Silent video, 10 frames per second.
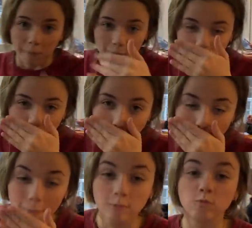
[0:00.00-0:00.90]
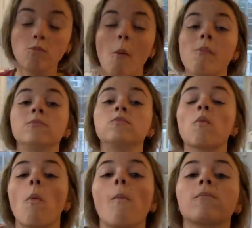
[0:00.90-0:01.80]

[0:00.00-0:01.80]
Nobody speaks.